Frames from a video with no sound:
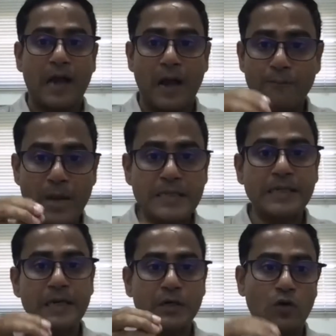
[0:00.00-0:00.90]
I'm
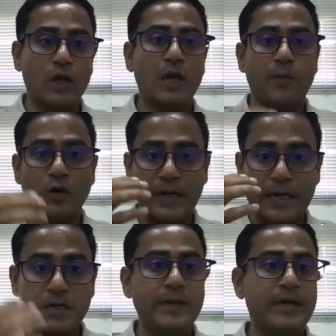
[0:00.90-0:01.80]
basically talking about
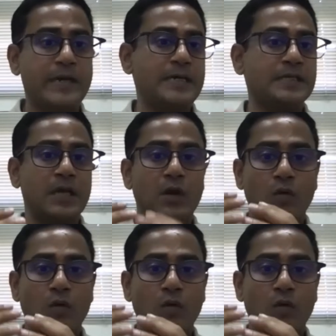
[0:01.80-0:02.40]
intermediaries